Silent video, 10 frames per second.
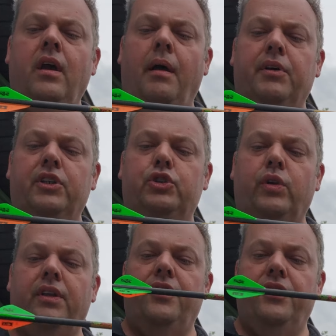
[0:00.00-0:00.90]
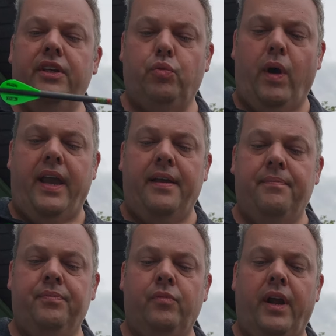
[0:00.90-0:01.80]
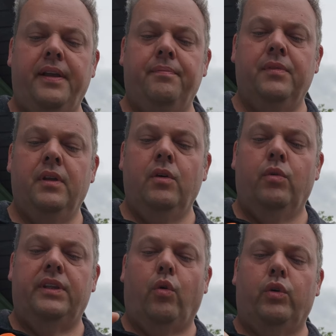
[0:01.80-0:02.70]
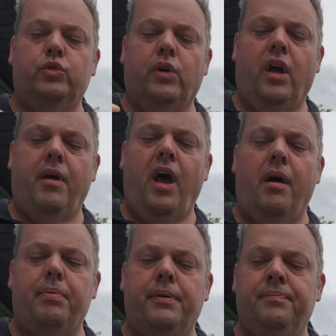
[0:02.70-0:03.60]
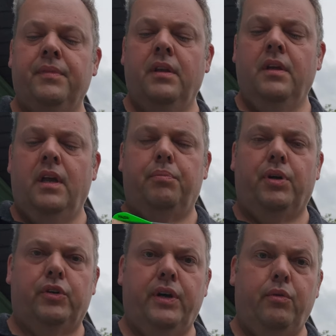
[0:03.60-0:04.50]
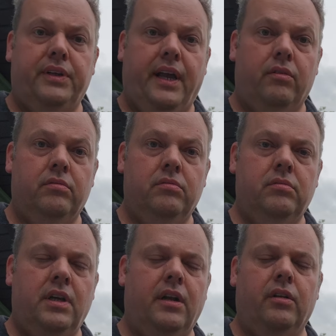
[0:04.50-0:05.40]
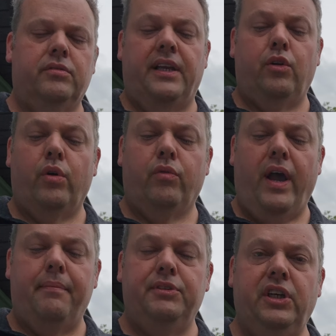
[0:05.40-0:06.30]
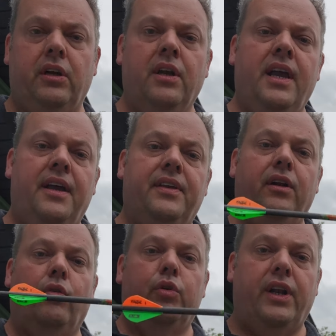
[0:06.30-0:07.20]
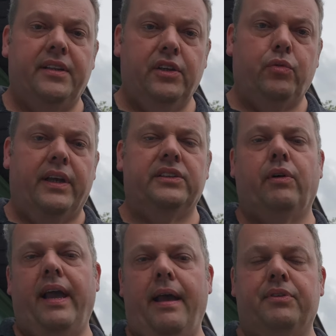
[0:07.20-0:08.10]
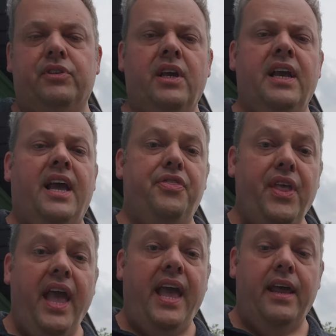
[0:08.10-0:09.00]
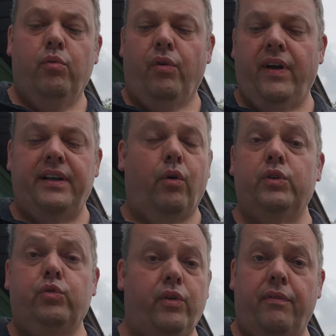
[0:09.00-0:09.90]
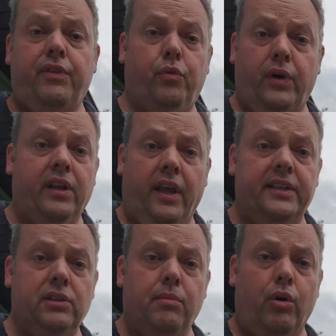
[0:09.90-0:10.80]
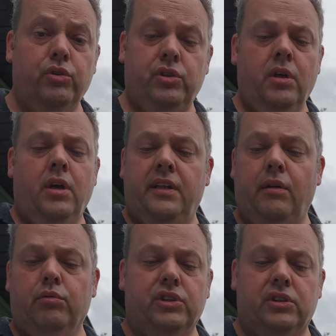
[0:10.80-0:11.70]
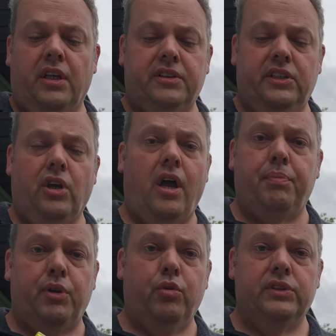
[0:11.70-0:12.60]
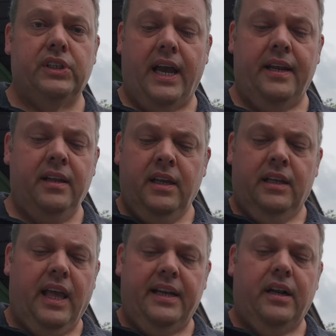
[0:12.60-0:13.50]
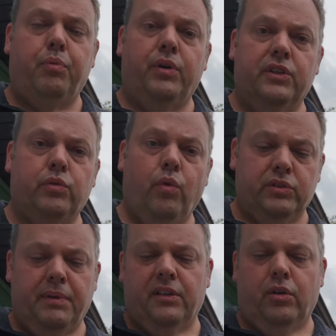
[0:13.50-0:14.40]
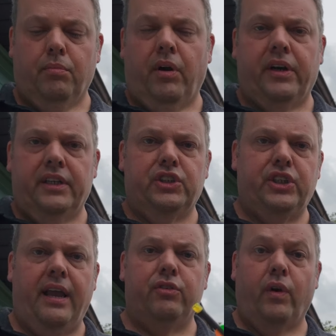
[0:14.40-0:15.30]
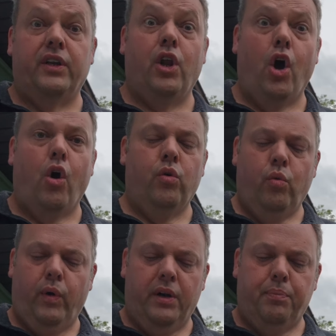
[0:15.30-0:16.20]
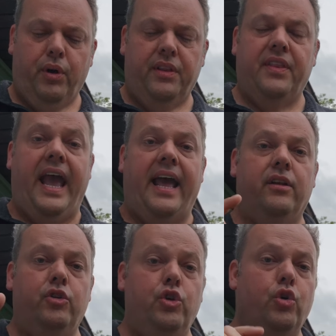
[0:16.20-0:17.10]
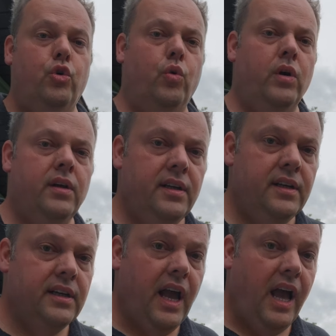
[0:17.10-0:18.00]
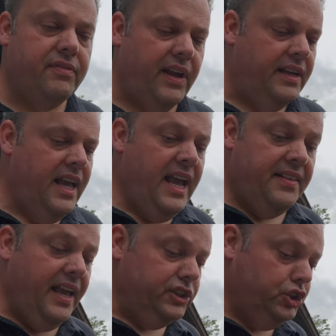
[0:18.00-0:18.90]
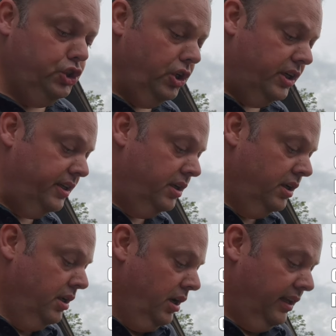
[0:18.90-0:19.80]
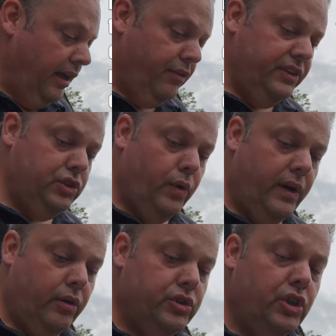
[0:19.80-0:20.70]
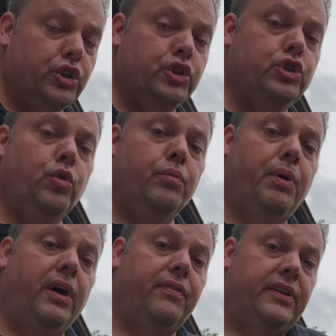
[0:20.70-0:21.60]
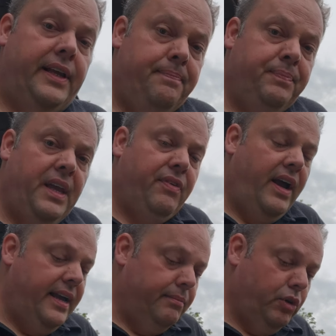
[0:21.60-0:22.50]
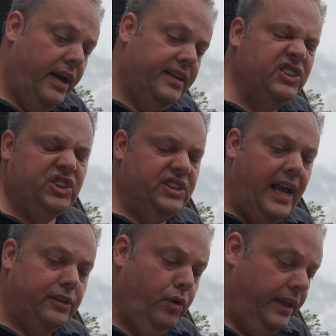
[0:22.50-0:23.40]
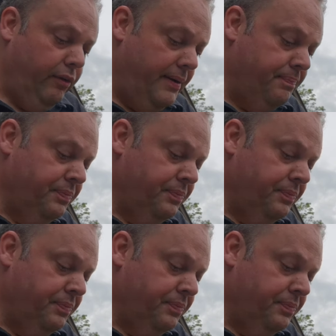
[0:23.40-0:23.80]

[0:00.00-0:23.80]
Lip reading: I'm going to shoot it this way, right? With that orange one up and put a green one down. And I'll take note of what happens there. And then I'll rotate it this way and see what happens. And then we'll find out which of the three it likes the most. And then we'll just cut these off, put new ones on, and line it up where this one was. I'll make a little mark on the shaft so I know where to put that new cock vein. And that should allow these two arrows to shoot perfectly, if I am correct. That's just nock tuning, right?